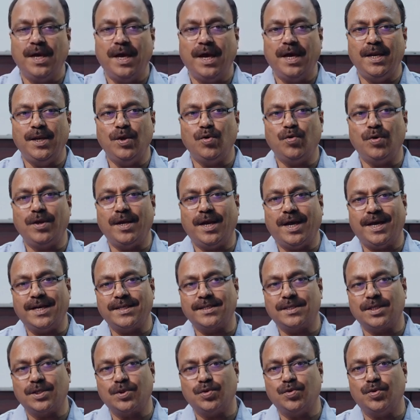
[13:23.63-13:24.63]
and you can
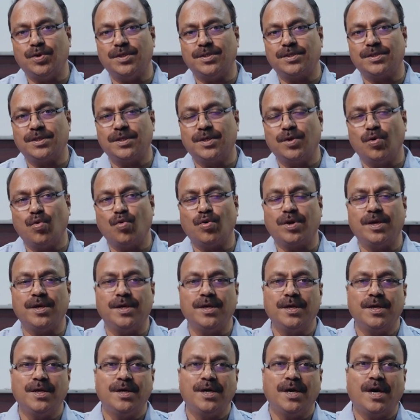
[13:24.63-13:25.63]
ask students,
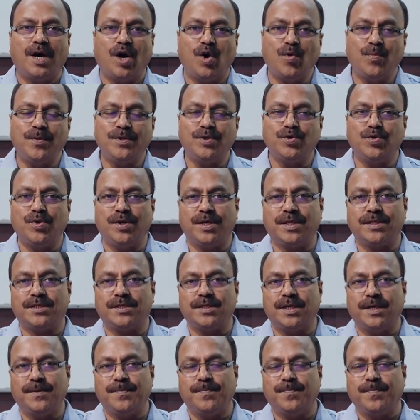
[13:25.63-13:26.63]
okay, how much you
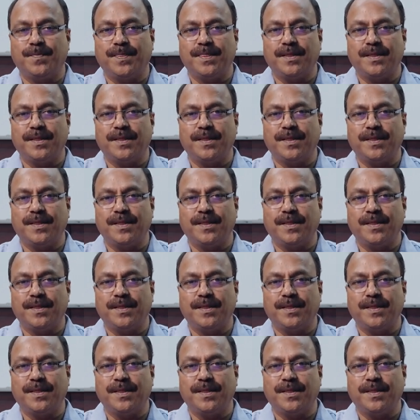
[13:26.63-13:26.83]
understand,